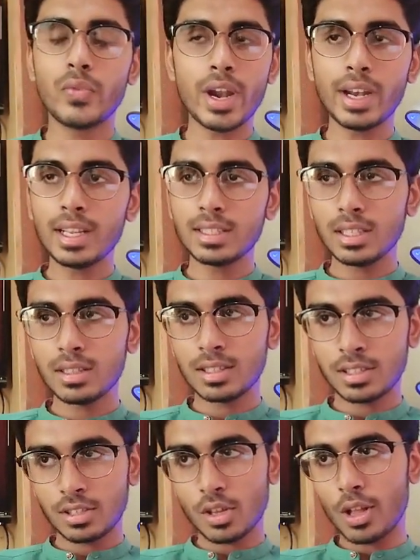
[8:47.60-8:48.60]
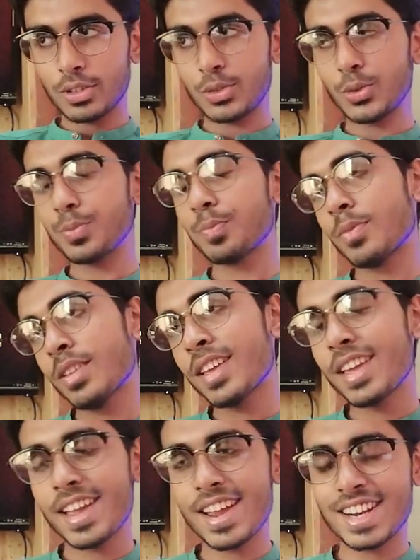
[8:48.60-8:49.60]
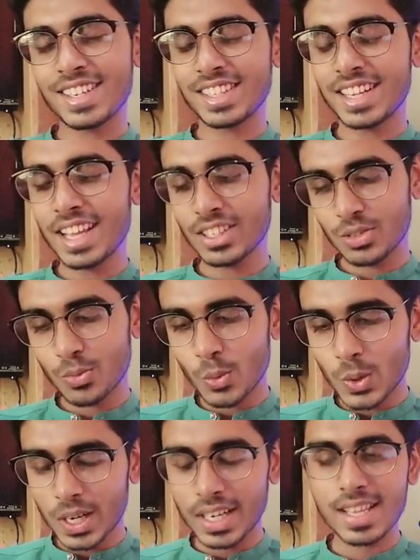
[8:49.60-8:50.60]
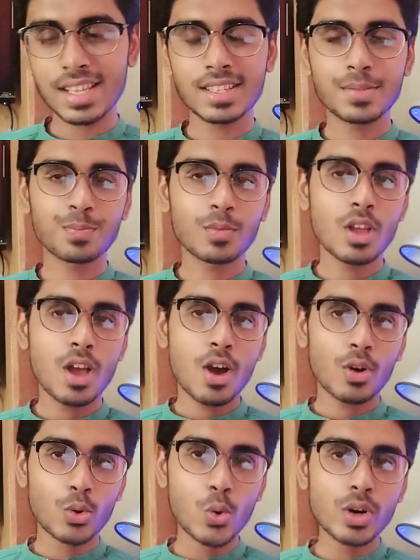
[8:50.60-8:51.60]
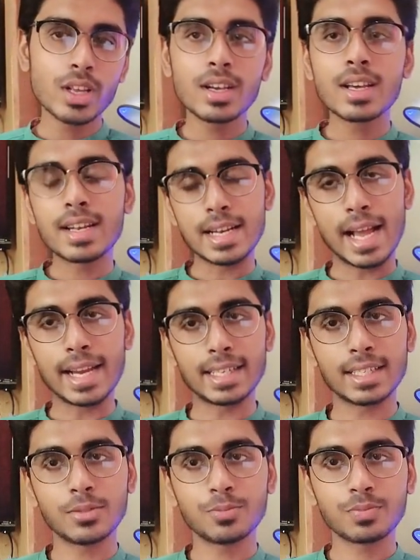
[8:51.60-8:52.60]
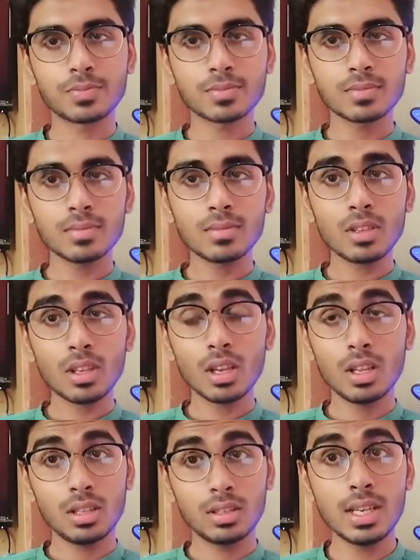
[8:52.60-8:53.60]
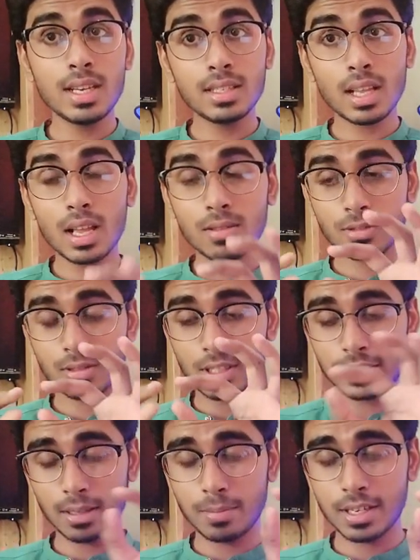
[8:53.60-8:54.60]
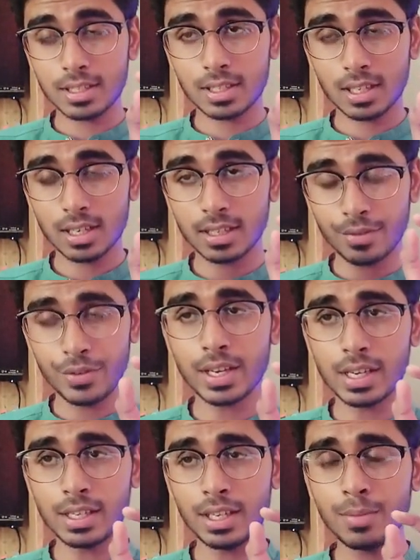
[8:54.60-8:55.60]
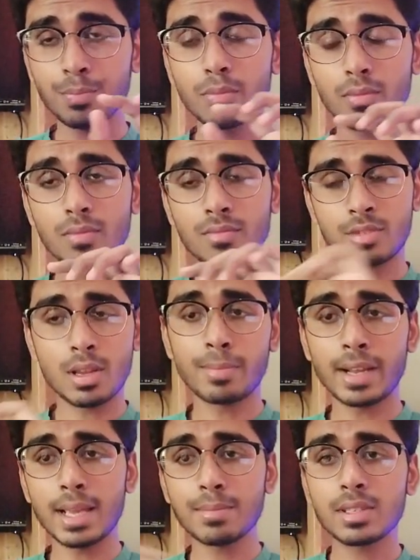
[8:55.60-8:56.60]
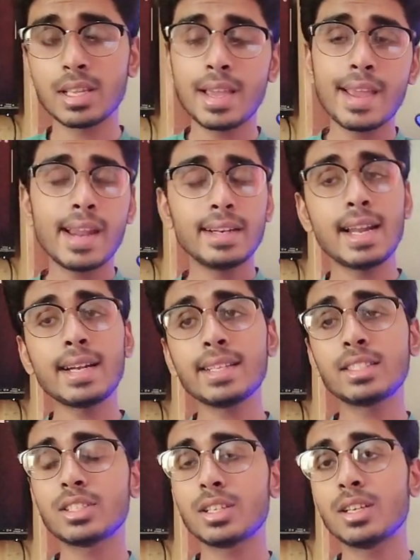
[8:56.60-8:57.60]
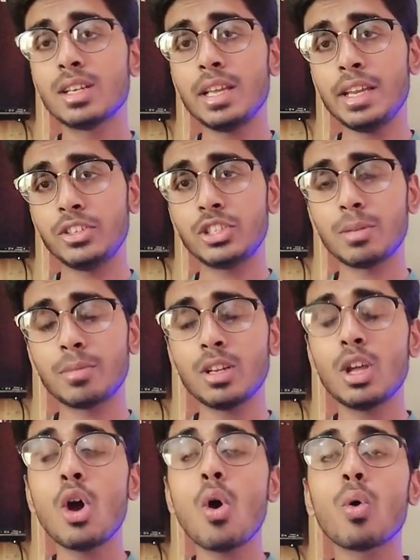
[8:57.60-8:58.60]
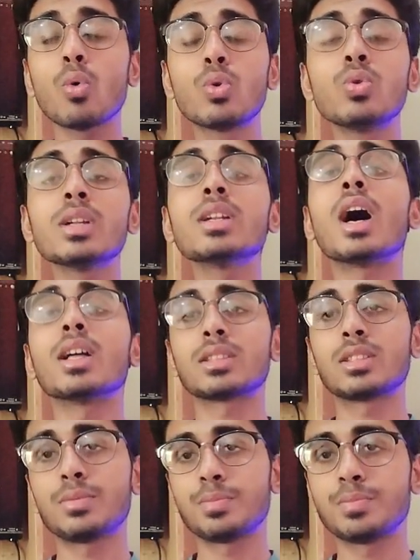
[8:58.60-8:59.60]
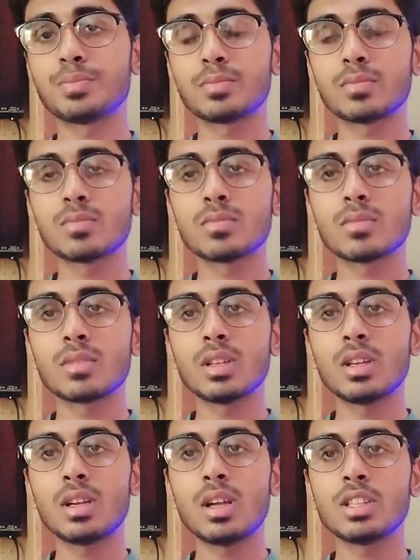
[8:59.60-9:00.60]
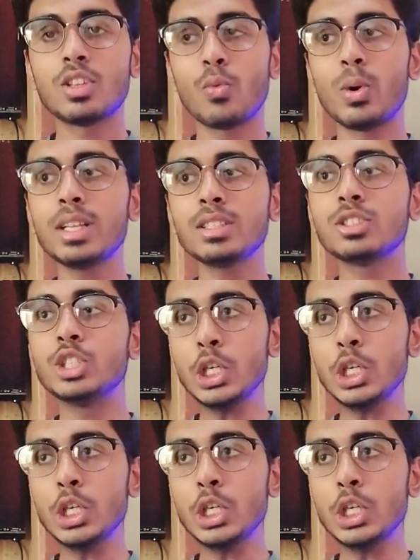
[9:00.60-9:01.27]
Very easy. This is also. And the next word is good night. These are little bit difficulty sometimes. That is in German Gute Nacht. The word is